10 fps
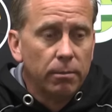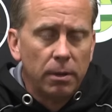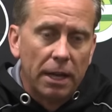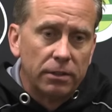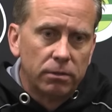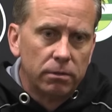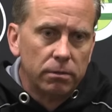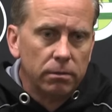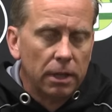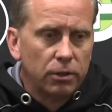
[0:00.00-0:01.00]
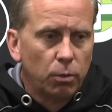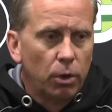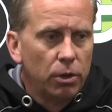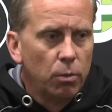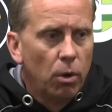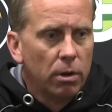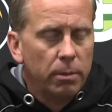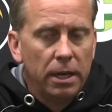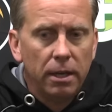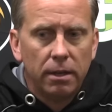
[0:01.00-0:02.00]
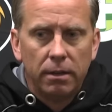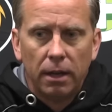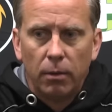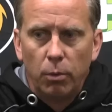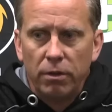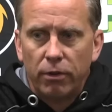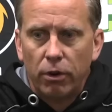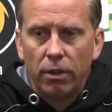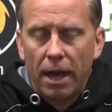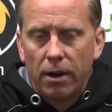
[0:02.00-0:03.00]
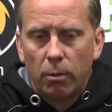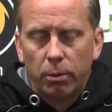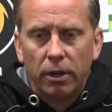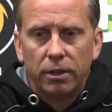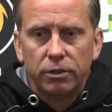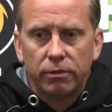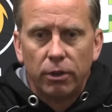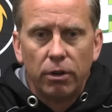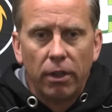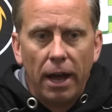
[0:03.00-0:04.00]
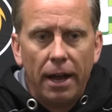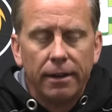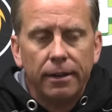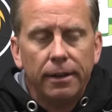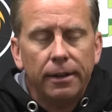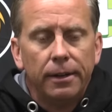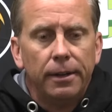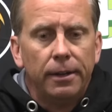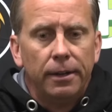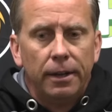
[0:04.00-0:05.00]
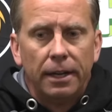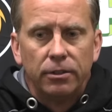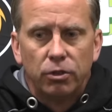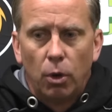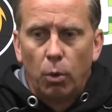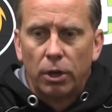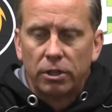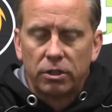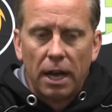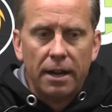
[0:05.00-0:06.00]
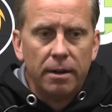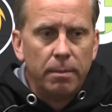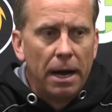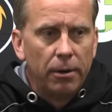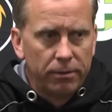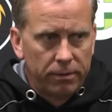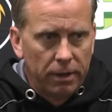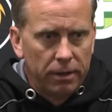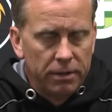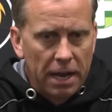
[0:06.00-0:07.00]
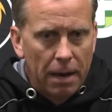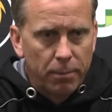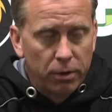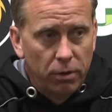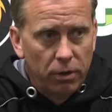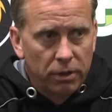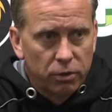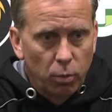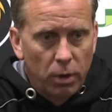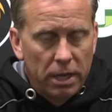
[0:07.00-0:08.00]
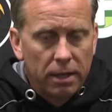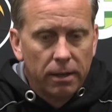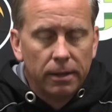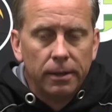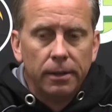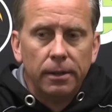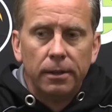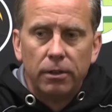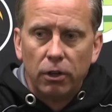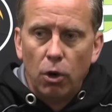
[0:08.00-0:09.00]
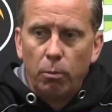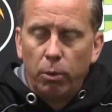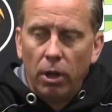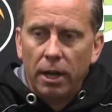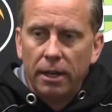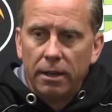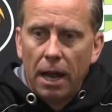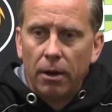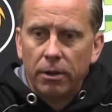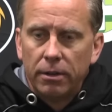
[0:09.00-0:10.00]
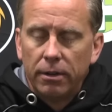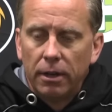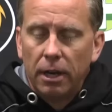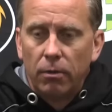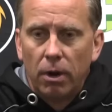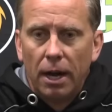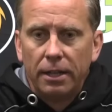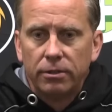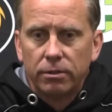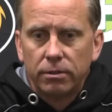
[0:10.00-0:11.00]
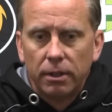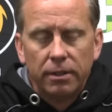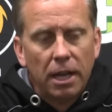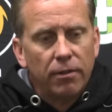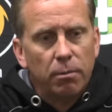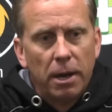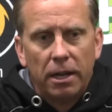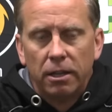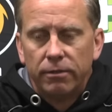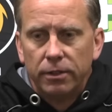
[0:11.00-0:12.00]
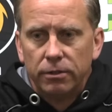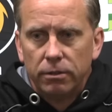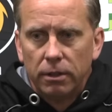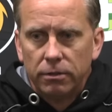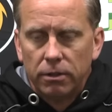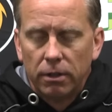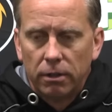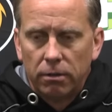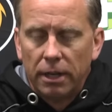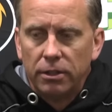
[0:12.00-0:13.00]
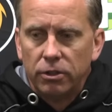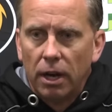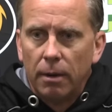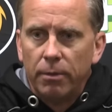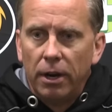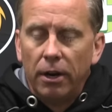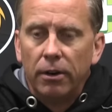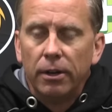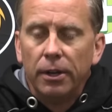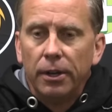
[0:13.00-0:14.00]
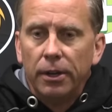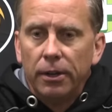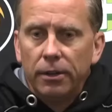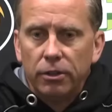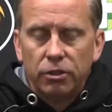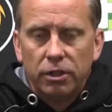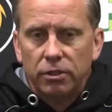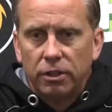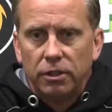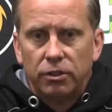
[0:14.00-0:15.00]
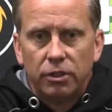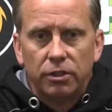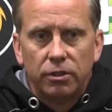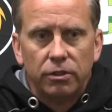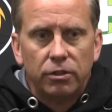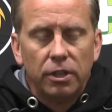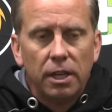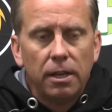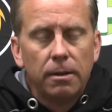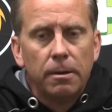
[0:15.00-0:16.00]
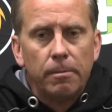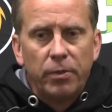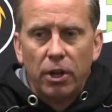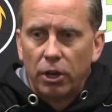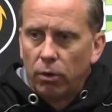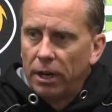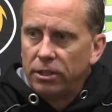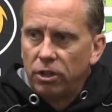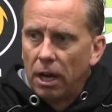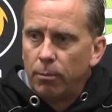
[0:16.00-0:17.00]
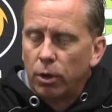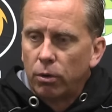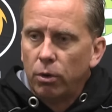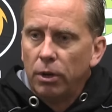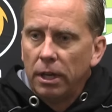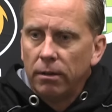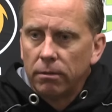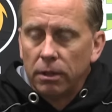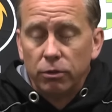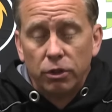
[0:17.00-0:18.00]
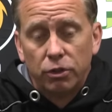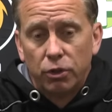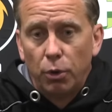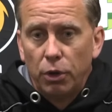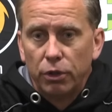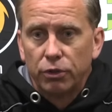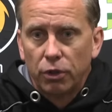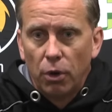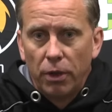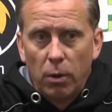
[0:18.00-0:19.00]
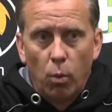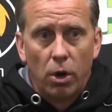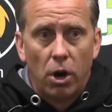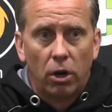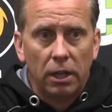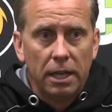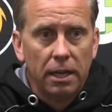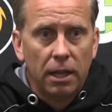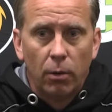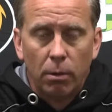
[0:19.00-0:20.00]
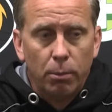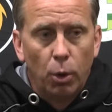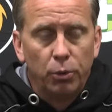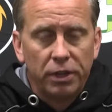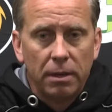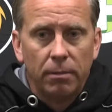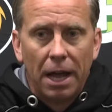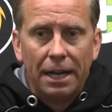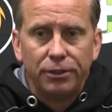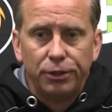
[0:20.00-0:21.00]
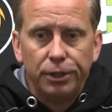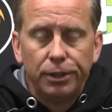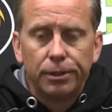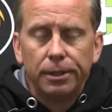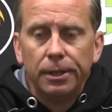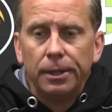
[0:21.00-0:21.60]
I mean, that's that's where you want to be, and and we've earned that. Our players have earned that, and so we're excited about uh, the opportunity this week to go play down at, at Rice. David Bailiff has, has done a great job there. Just his consistency, done a great job recruiting. It was just two years ago they won our league. They were a bowl team last year.